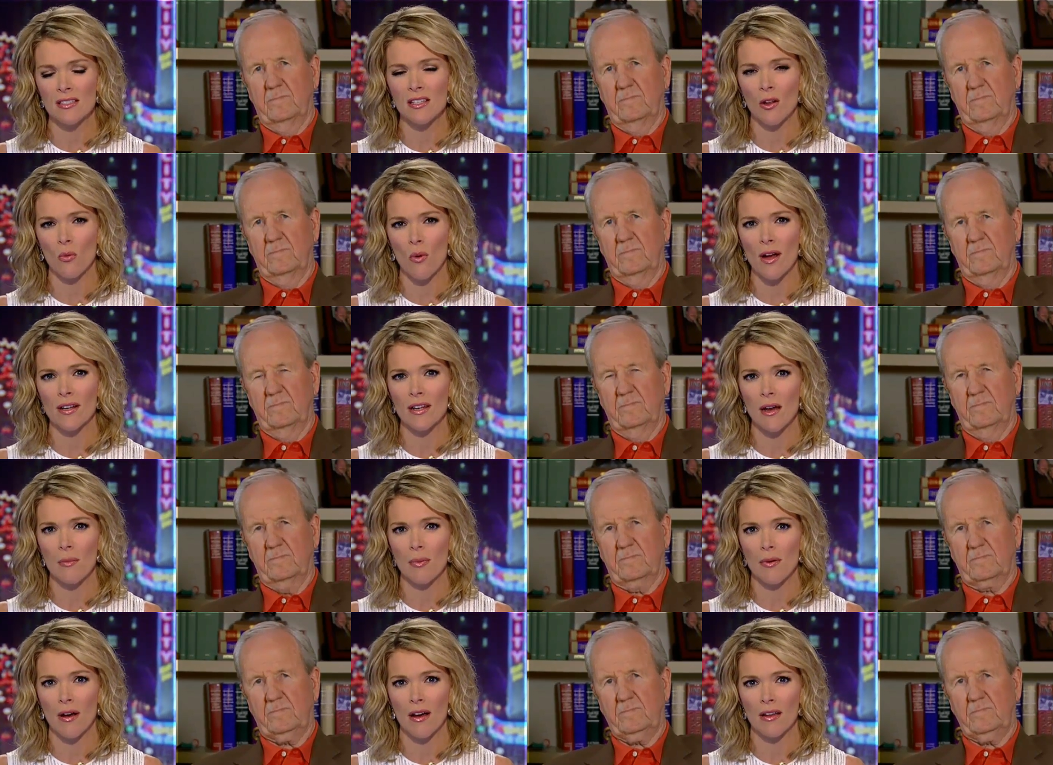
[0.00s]
Speaker 1: still wind
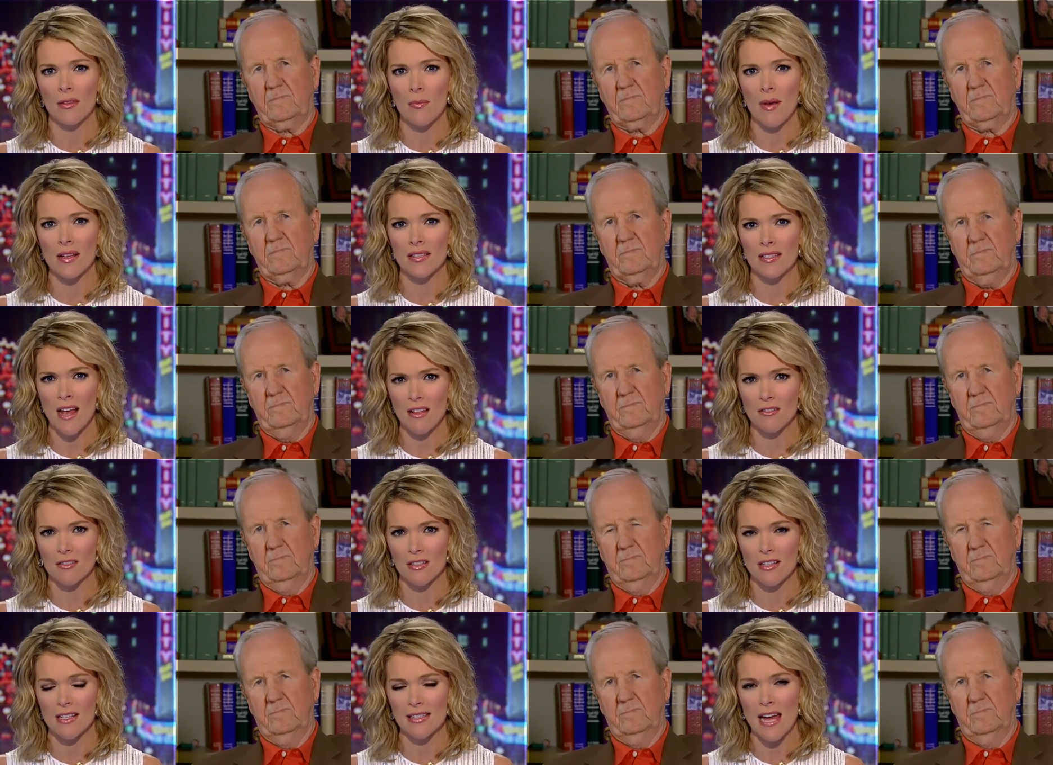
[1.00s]
up on the bestsellers
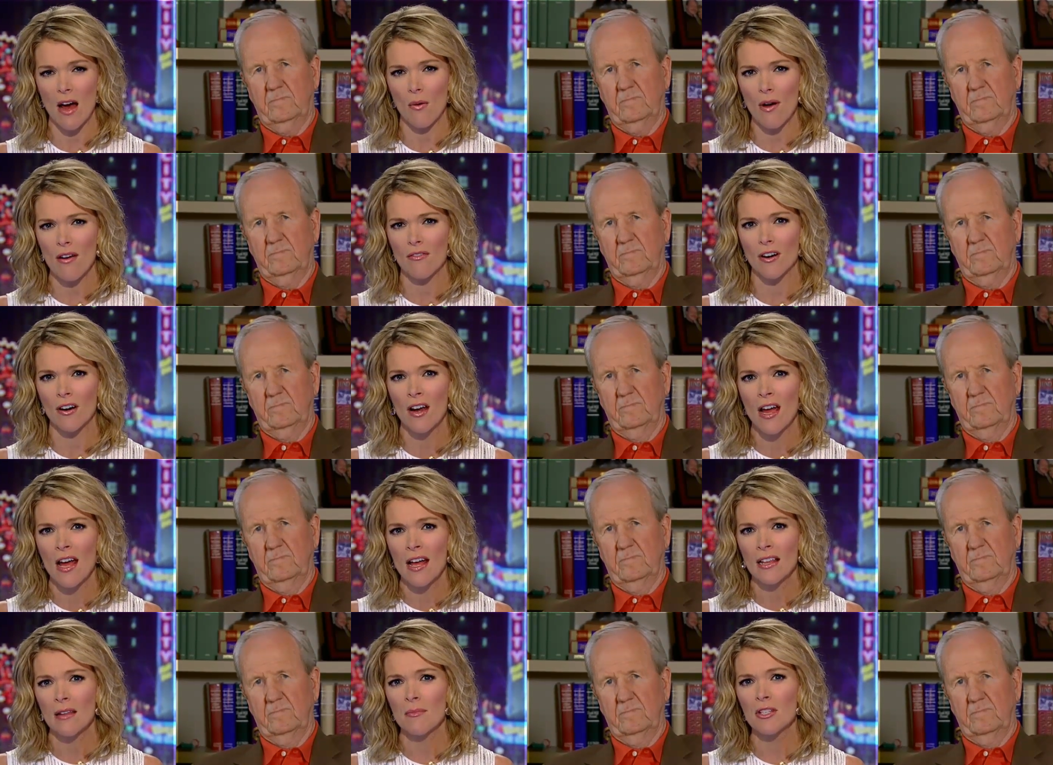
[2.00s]
list. However,
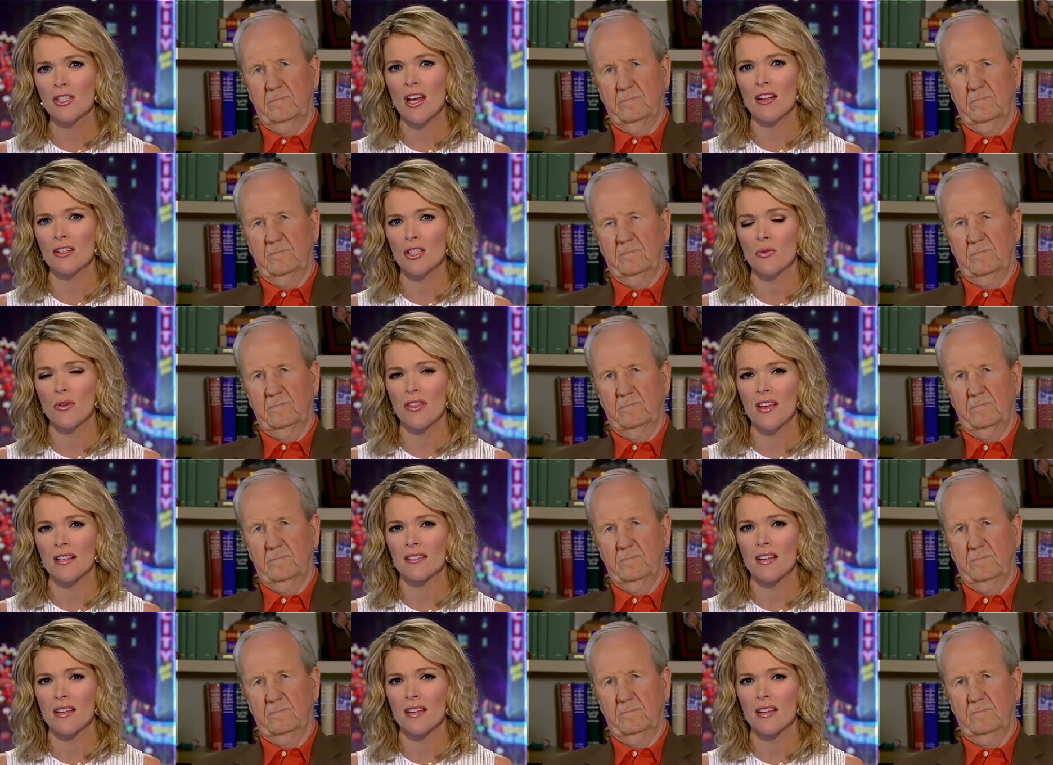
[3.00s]
let me challenge you with this.